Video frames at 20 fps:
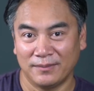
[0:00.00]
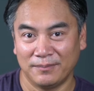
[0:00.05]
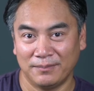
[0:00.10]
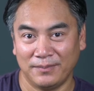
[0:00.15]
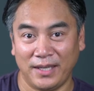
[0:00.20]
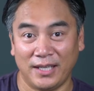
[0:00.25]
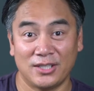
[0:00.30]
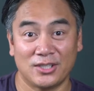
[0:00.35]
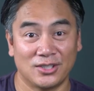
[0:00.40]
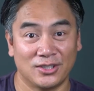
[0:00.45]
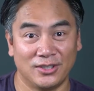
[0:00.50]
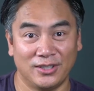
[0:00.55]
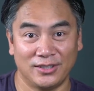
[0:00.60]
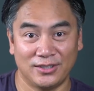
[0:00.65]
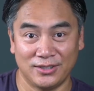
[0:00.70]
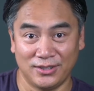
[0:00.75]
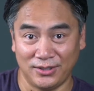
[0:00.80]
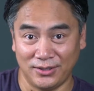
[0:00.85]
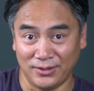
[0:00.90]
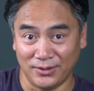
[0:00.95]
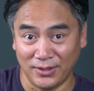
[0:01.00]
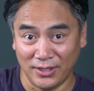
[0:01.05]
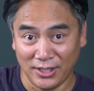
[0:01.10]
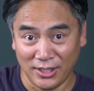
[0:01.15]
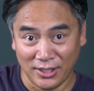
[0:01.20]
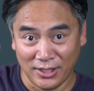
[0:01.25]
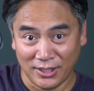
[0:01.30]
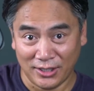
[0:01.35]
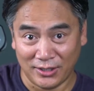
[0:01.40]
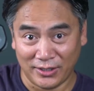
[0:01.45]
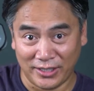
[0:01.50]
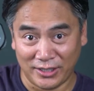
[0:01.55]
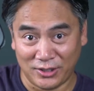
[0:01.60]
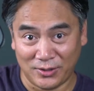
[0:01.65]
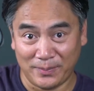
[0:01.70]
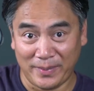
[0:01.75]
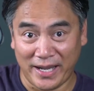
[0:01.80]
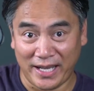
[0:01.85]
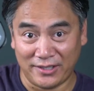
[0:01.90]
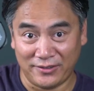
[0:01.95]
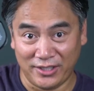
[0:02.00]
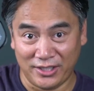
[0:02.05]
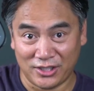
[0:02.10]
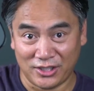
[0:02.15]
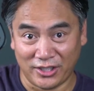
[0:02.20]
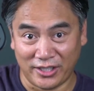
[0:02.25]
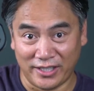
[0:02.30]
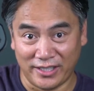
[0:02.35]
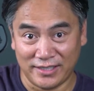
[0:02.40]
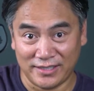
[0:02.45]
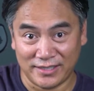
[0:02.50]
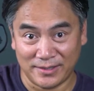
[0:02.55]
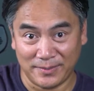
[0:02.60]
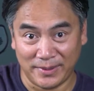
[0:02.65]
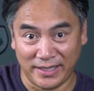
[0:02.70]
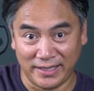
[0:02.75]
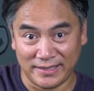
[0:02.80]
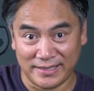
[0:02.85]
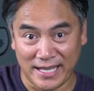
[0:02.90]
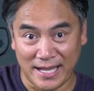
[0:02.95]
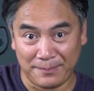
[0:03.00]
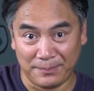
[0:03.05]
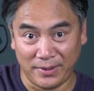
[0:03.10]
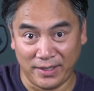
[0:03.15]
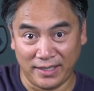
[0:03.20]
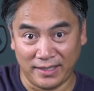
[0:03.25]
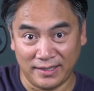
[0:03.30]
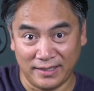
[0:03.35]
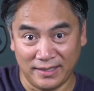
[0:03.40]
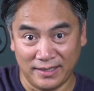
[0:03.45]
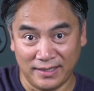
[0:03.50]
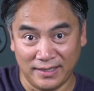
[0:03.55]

make sure to look at your battery charge by tapping